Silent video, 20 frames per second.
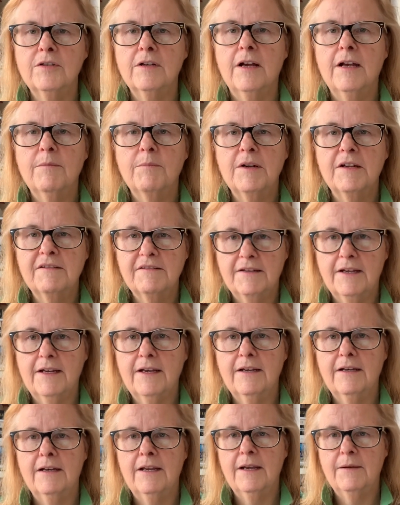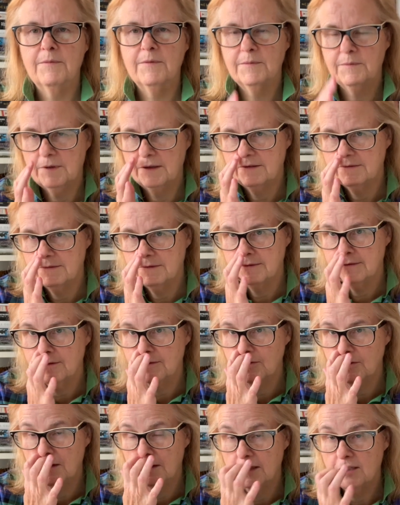had my second hip replacement
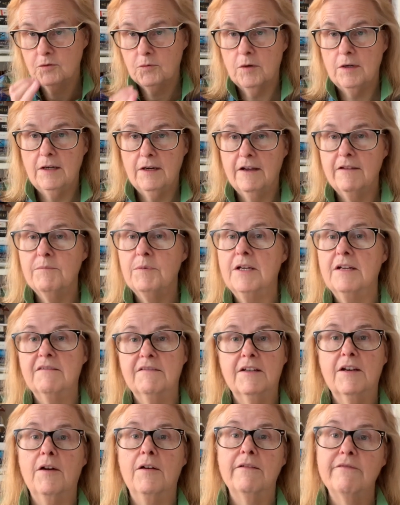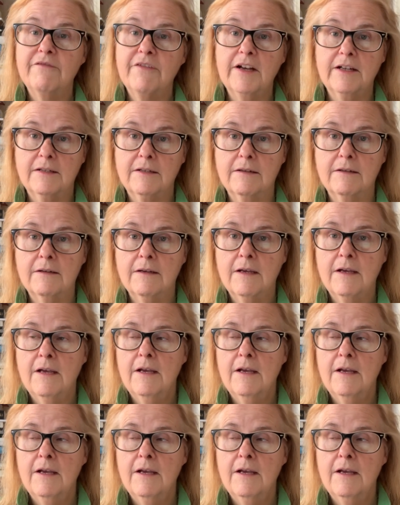surgery on the 29th because it got infected.